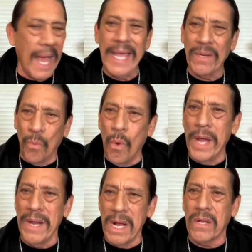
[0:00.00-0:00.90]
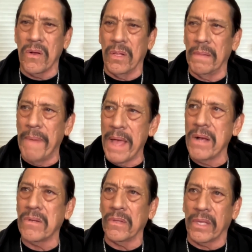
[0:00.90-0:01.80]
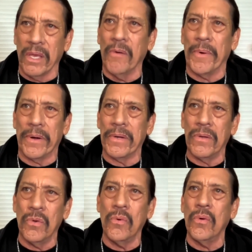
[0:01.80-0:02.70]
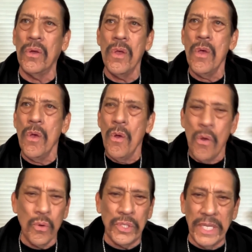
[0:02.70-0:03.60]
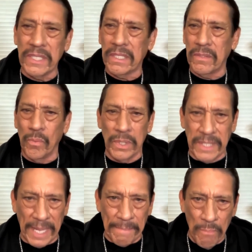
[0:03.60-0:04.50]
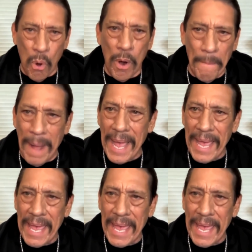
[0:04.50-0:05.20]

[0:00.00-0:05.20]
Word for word: I had one uncle, my uncle Gilbert, who who just was like more my